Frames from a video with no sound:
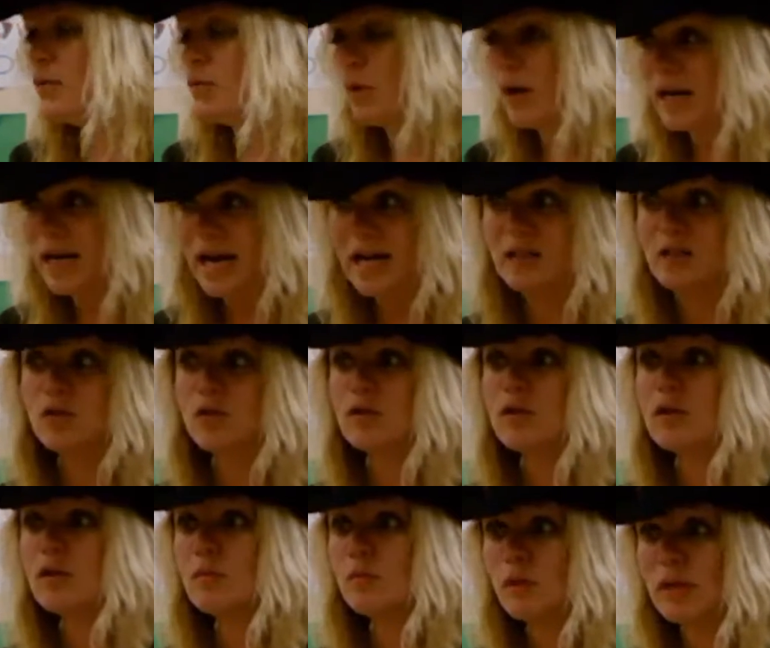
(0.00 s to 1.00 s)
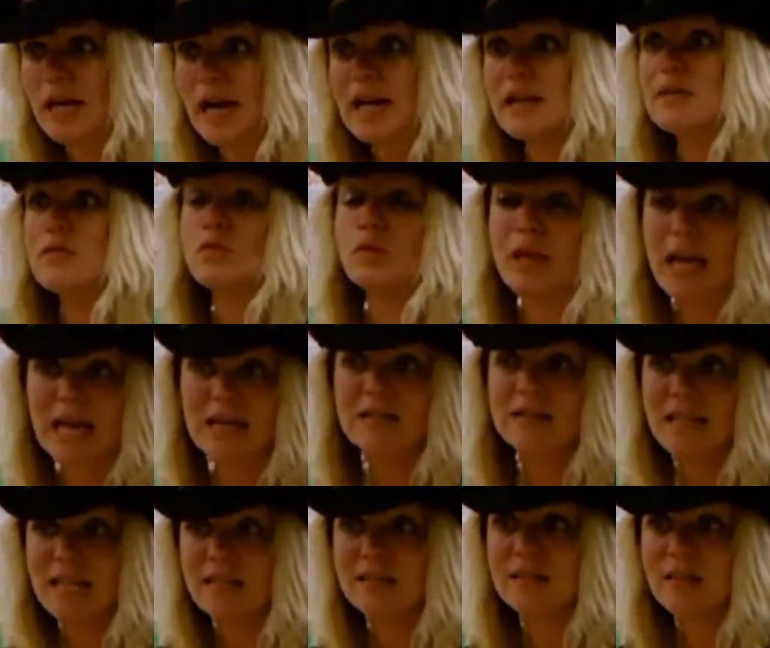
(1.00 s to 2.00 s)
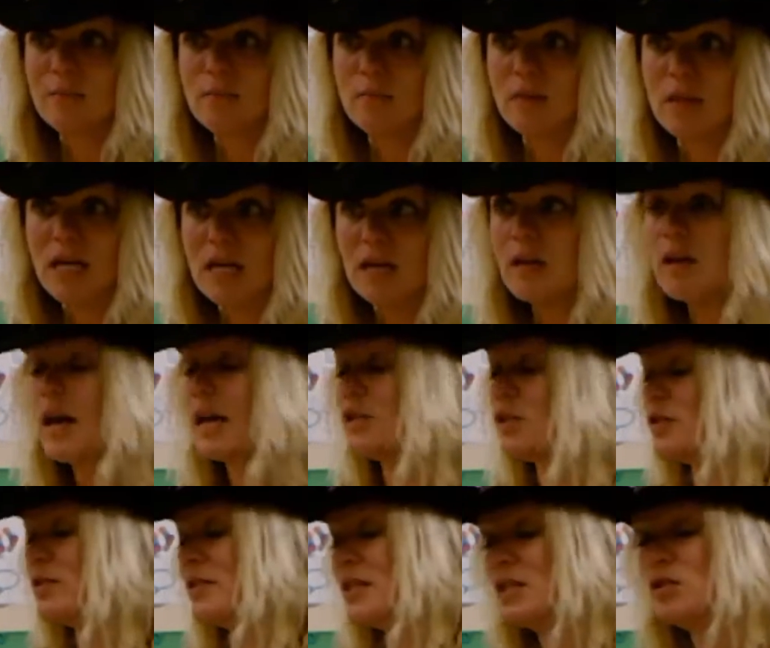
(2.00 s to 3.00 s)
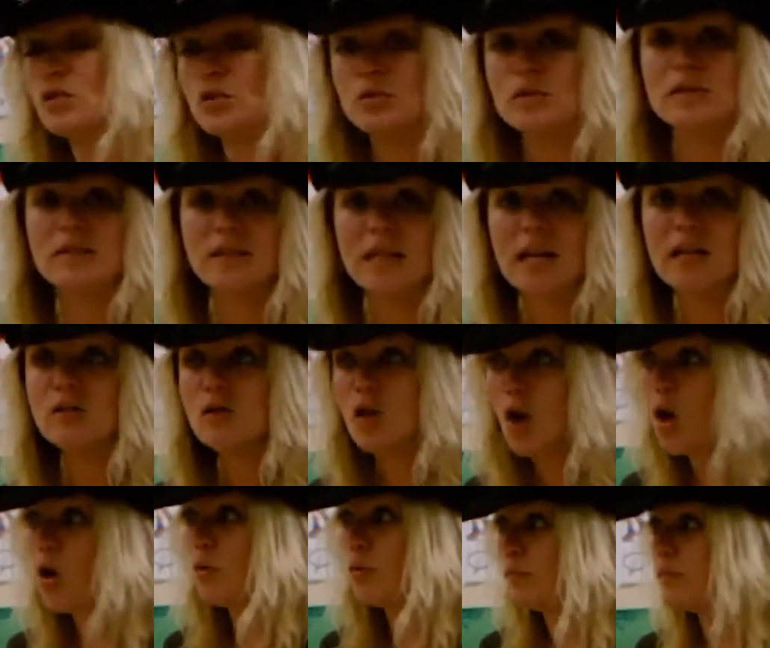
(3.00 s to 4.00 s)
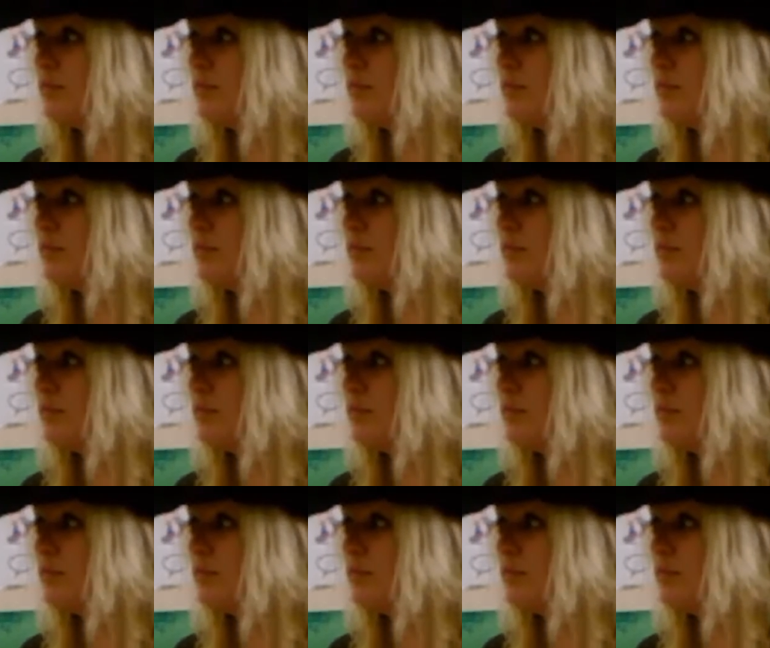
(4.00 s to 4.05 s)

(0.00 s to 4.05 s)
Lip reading: When I say something, I just need you to say no.